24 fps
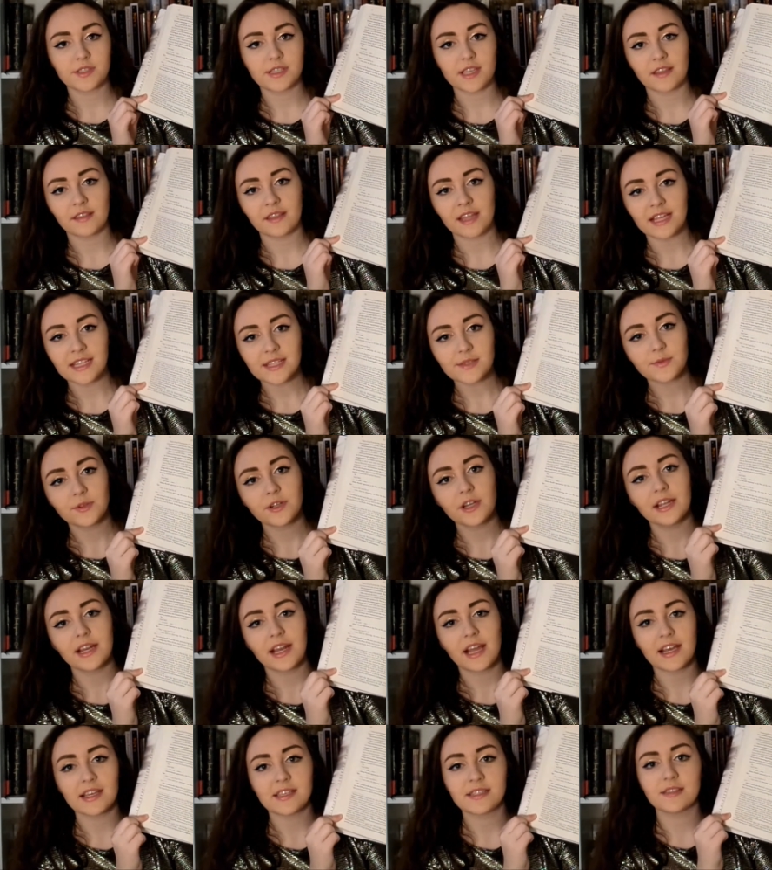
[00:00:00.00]
and that's where it
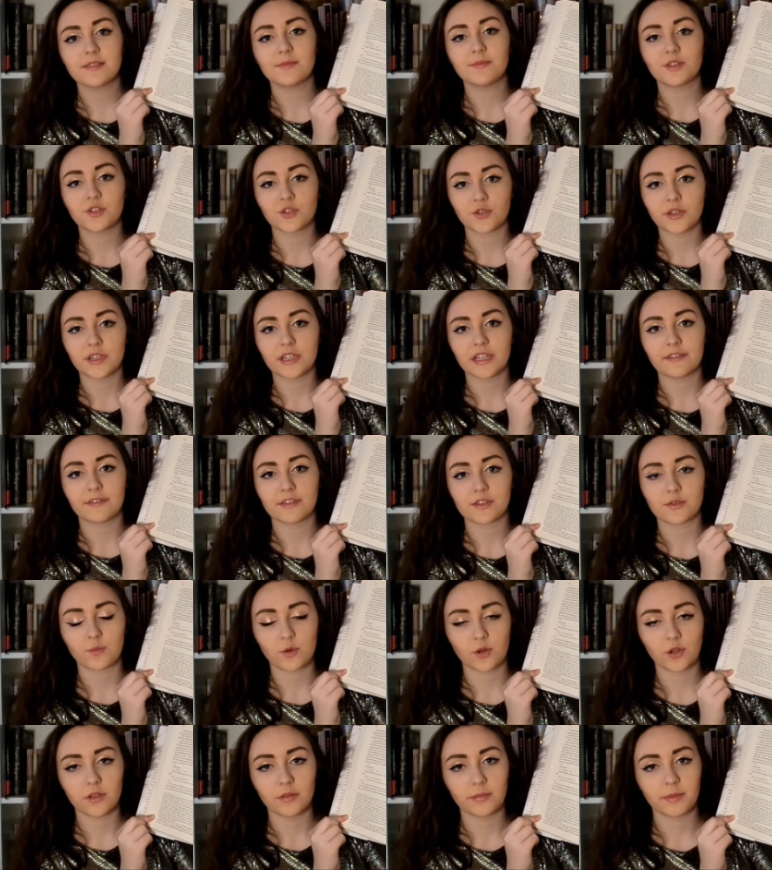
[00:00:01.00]
has the majority of its
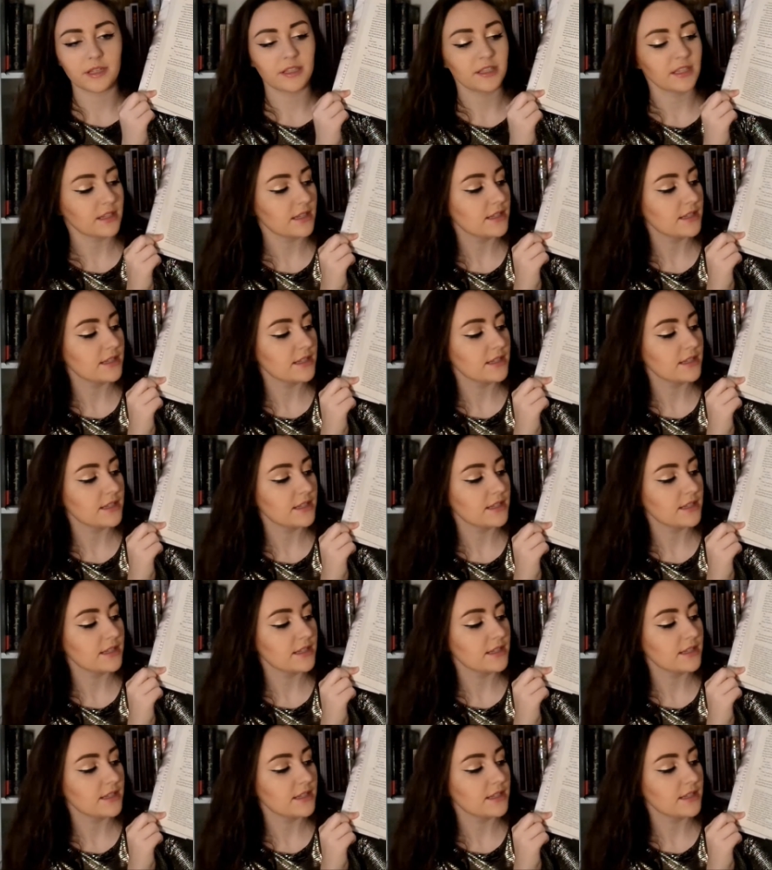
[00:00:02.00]
world building,